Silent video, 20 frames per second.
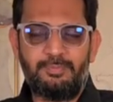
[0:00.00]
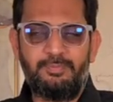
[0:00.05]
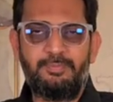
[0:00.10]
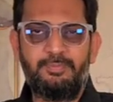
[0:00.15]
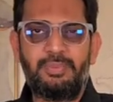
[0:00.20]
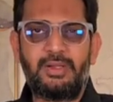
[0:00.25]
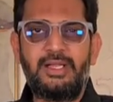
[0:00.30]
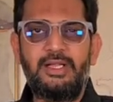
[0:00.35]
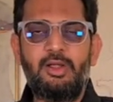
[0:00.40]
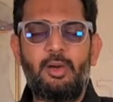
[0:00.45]

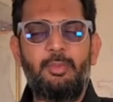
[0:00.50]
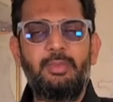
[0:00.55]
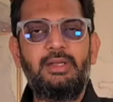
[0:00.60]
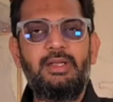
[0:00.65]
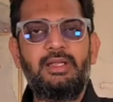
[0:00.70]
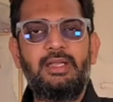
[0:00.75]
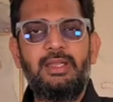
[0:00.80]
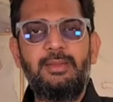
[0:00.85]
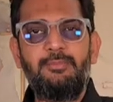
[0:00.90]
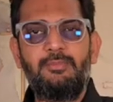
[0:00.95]

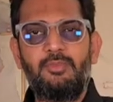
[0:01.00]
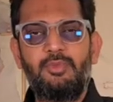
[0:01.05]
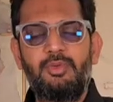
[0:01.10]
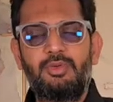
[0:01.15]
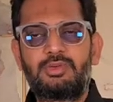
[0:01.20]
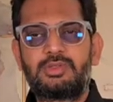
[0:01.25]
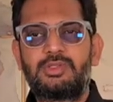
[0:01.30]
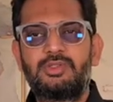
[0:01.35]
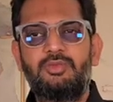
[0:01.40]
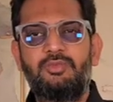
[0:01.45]
predominantly
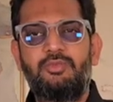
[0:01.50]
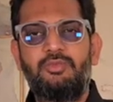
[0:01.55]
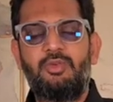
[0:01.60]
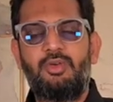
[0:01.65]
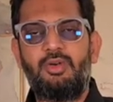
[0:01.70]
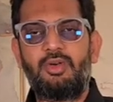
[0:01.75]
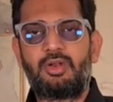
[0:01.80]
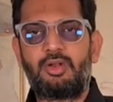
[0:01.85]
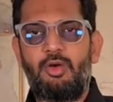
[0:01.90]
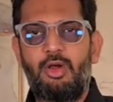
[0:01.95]
more so
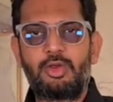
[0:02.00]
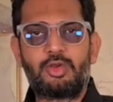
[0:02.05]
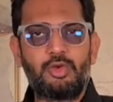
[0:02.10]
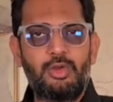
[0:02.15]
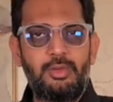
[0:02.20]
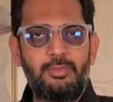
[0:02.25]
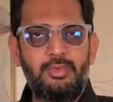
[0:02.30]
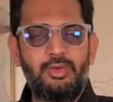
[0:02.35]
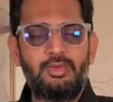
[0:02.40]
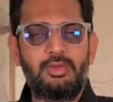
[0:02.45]
for
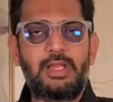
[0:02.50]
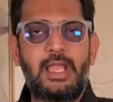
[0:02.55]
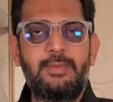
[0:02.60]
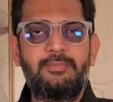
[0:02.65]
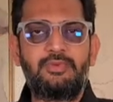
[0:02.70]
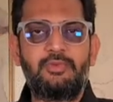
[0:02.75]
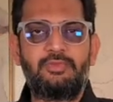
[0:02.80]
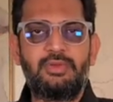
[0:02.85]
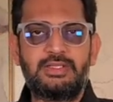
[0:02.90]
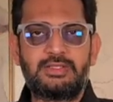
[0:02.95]
autoimmune
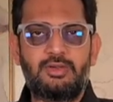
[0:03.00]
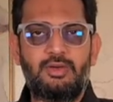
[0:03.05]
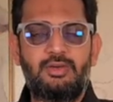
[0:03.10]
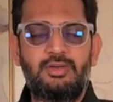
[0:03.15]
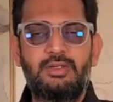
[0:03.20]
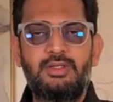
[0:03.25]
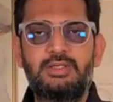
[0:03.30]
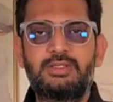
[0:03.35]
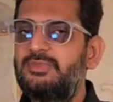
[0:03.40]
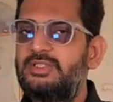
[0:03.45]
type of
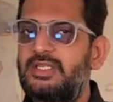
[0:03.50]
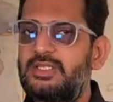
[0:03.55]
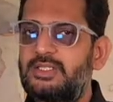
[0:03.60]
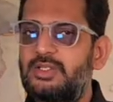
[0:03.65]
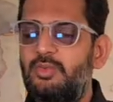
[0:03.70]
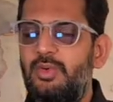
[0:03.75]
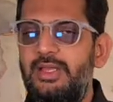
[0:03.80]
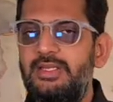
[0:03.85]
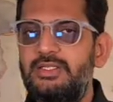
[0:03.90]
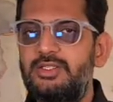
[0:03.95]
disorders, just
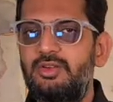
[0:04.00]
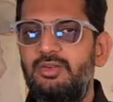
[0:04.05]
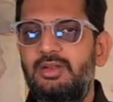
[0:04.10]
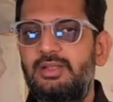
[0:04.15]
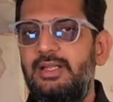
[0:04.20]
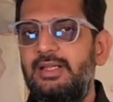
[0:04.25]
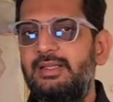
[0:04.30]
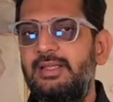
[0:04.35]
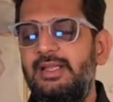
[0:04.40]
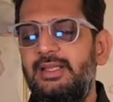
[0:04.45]
to ensure
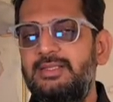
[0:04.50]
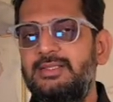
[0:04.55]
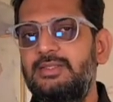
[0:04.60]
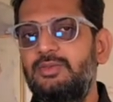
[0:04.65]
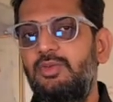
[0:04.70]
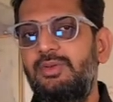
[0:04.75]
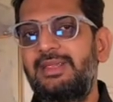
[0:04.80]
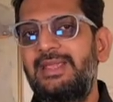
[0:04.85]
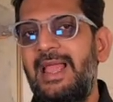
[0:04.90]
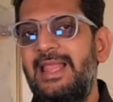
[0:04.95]
that there is
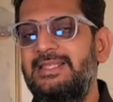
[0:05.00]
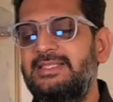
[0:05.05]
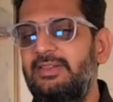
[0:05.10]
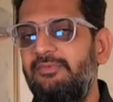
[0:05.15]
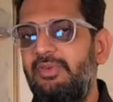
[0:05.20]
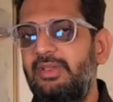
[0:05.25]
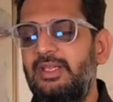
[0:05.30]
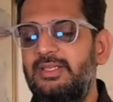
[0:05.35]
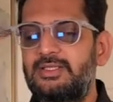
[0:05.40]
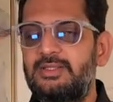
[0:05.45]
no
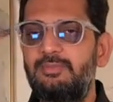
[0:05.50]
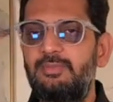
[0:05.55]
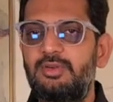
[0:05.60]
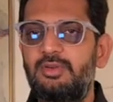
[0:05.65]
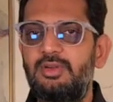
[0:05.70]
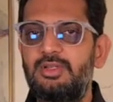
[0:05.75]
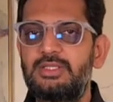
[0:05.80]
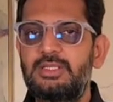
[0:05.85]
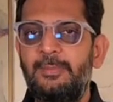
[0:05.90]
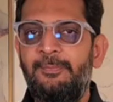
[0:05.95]
calcification,
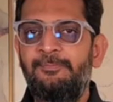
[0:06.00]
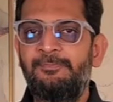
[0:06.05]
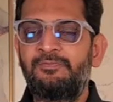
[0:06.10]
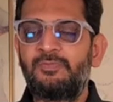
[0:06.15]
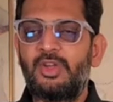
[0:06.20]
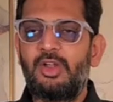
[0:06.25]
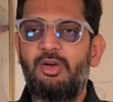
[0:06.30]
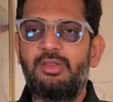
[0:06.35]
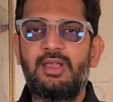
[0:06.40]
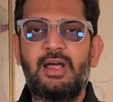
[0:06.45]
because
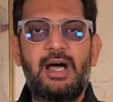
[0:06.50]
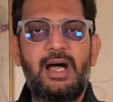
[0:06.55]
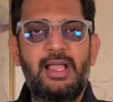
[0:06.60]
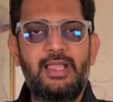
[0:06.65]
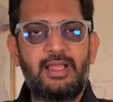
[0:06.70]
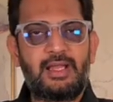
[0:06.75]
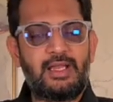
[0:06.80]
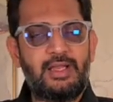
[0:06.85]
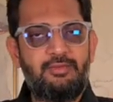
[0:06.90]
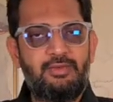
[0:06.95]
on a
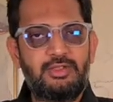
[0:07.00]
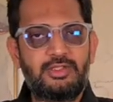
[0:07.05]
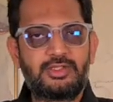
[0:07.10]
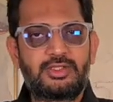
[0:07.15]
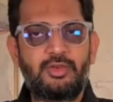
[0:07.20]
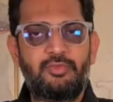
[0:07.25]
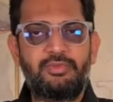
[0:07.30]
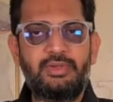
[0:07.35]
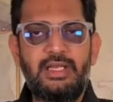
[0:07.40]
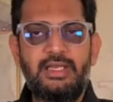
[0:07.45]
higher
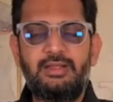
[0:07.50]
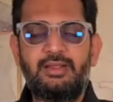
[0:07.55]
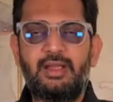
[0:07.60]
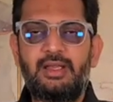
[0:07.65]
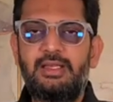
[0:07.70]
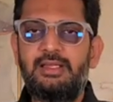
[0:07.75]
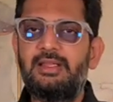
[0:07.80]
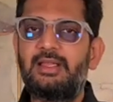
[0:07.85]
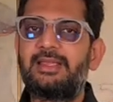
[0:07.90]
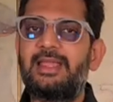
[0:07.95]
levels of
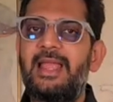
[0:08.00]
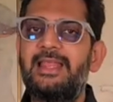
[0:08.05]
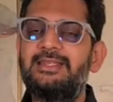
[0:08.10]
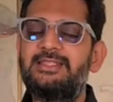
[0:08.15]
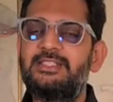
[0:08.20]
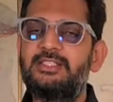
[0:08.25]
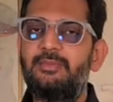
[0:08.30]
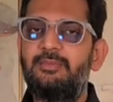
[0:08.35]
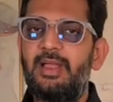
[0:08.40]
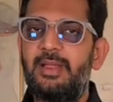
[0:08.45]
D3 the
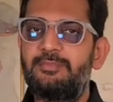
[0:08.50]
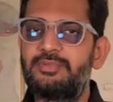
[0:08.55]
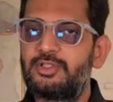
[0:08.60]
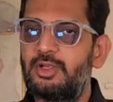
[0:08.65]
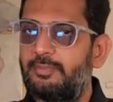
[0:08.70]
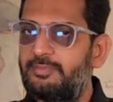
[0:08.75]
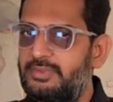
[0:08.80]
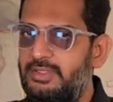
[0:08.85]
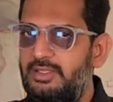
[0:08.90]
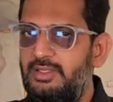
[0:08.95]
calcium
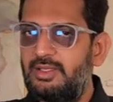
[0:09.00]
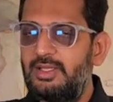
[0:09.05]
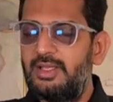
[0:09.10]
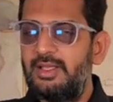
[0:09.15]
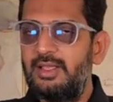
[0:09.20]
absorption